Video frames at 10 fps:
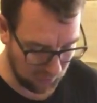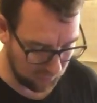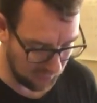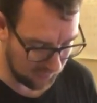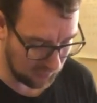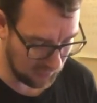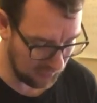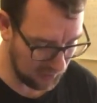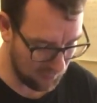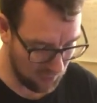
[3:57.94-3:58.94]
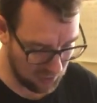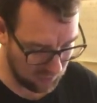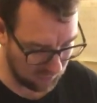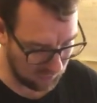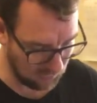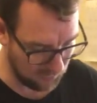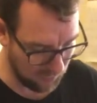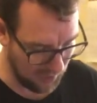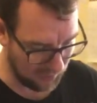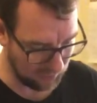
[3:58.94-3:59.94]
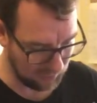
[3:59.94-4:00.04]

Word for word: it up nice and neatly. I might just tilt it back a